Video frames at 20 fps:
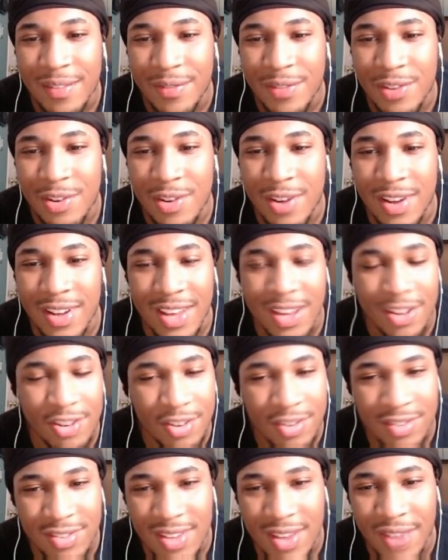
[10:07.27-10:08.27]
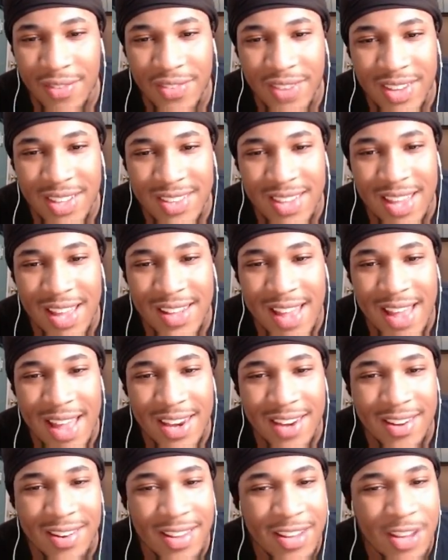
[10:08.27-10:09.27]
You're gonna get your stuff and get the hell out
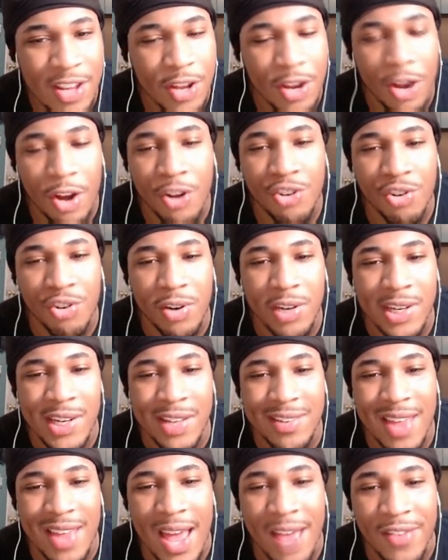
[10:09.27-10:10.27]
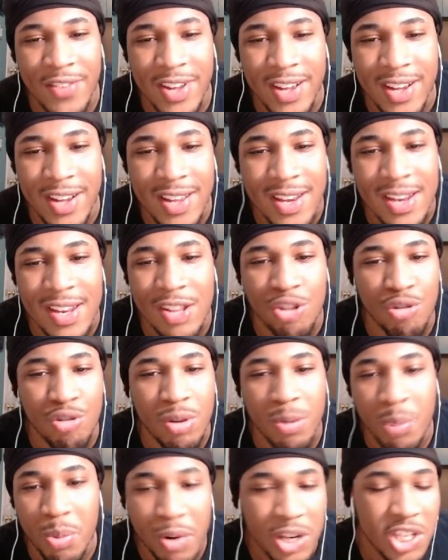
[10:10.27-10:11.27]
of it. And you know Jordan doesn't have a good
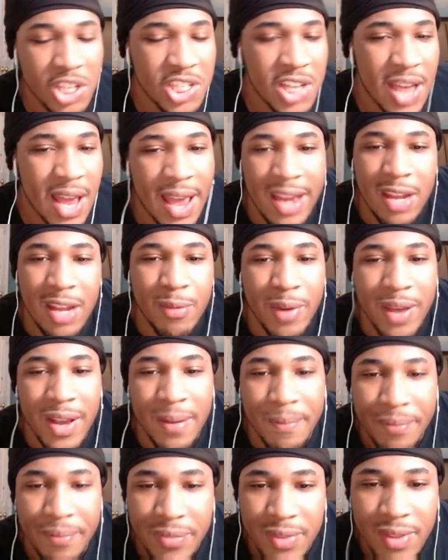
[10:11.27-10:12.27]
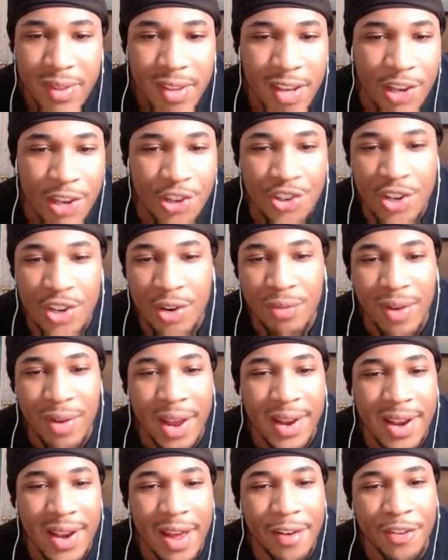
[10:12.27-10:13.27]
three-point shot anyway. His shit
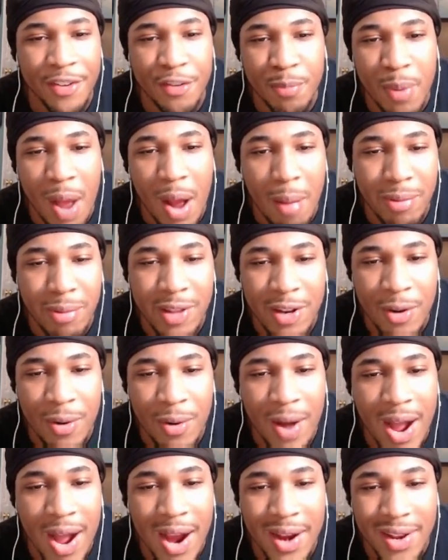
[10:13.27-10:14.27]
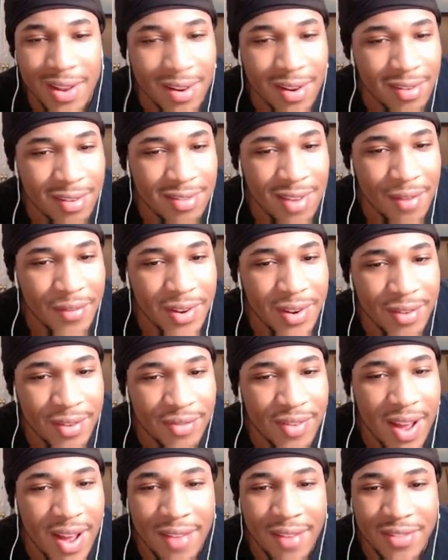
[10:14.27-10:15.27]
right now is probably no higher than a
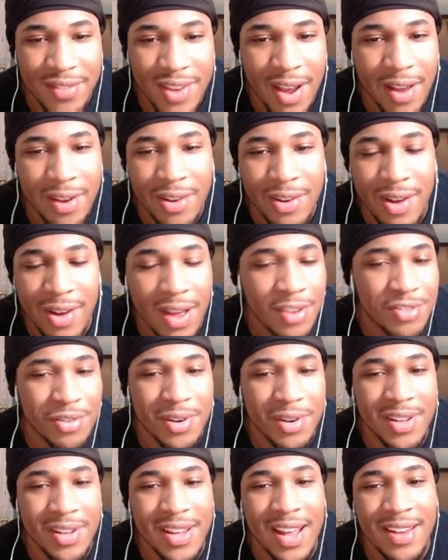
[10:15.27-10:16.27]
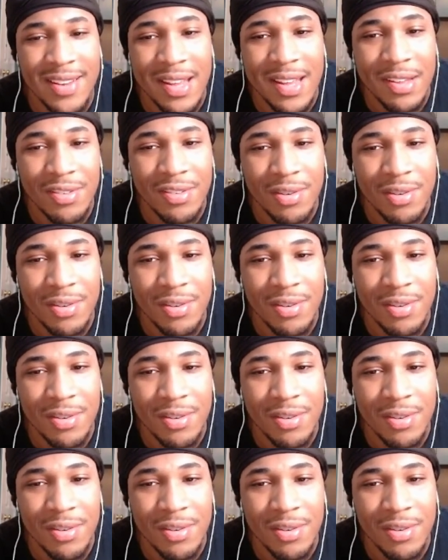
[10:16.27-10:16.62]
75. Y'all know how Jordan got down.